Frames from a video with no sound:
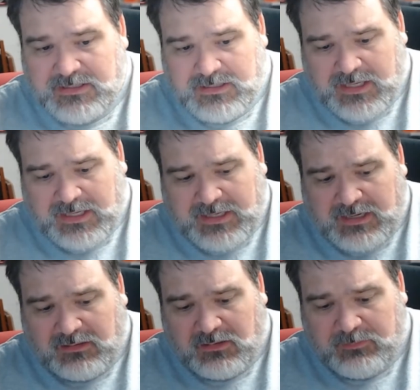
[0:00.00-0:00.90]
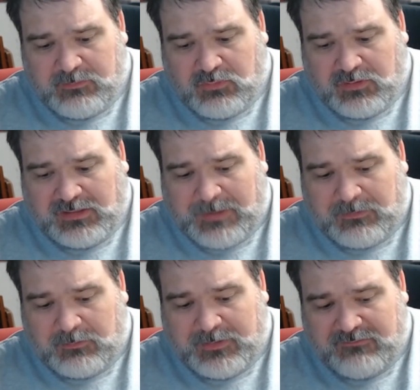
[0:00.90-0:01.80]
it got a little bit more
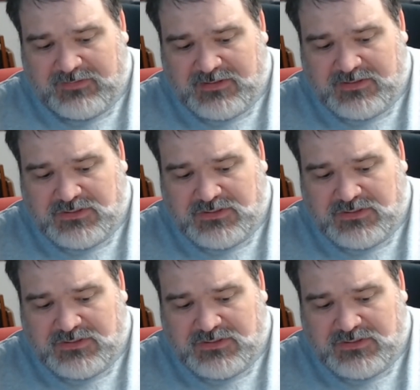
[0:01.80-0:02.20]
elaborate. We have these